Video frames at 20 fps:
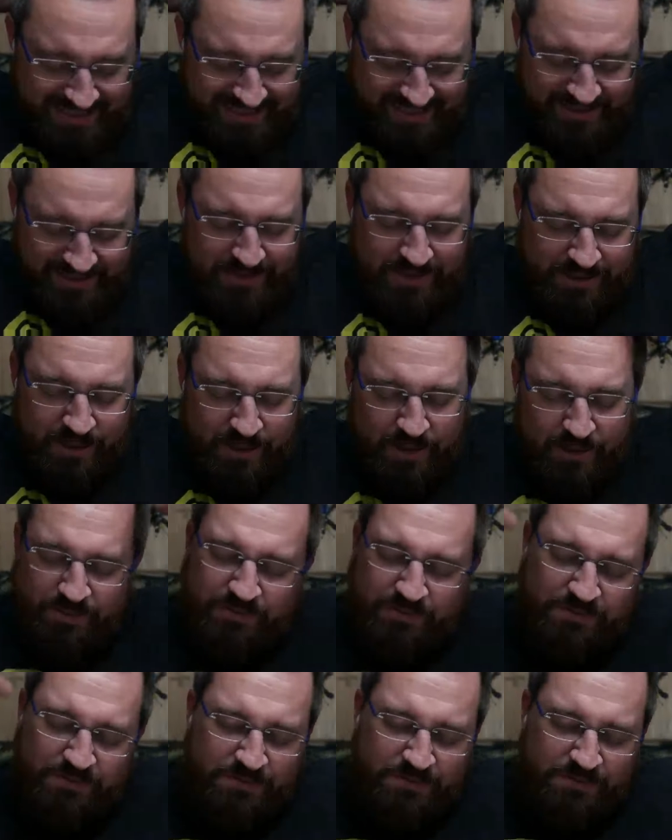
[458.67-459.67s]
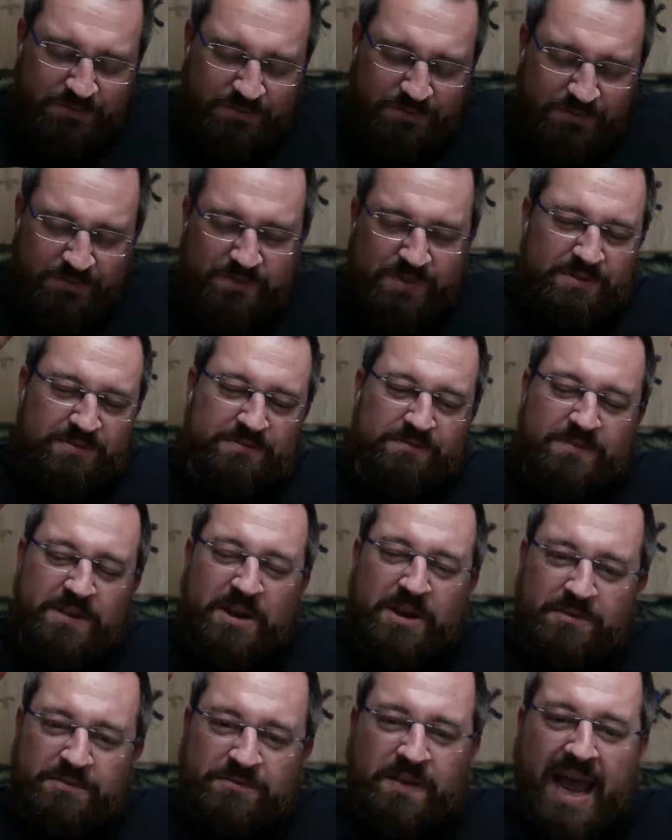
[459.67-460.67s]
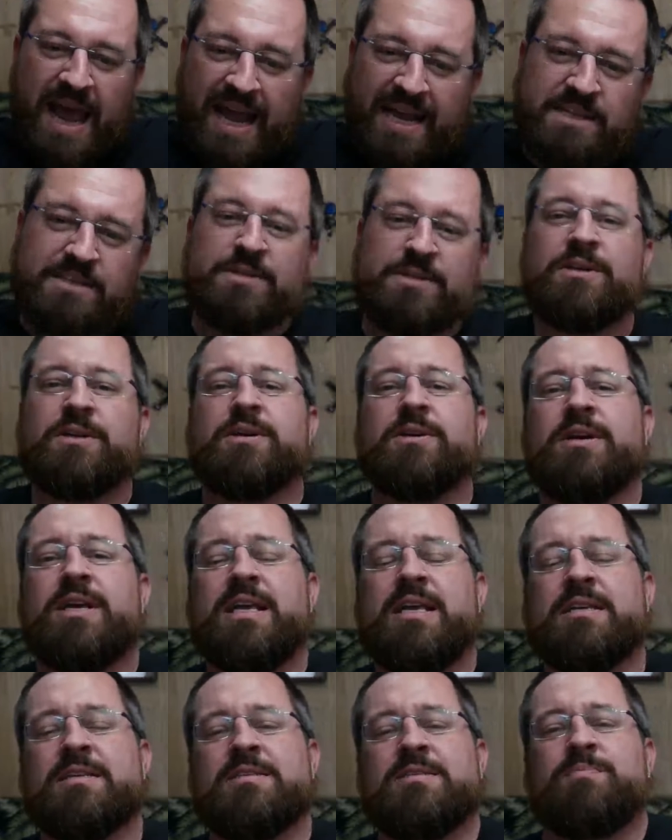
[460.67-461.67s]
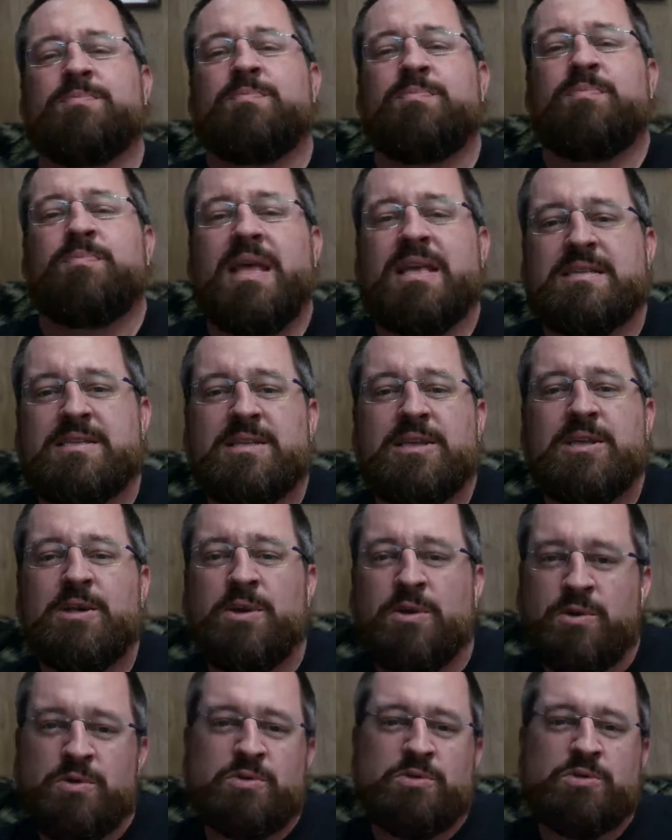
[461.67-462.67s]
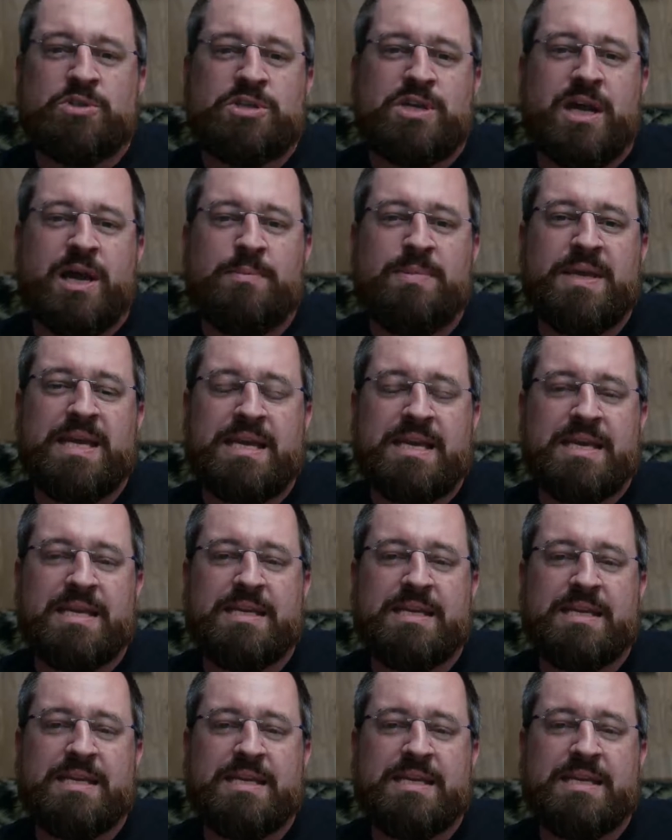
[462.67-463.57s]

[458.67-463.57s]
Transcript: the fear factor is huge. I mean,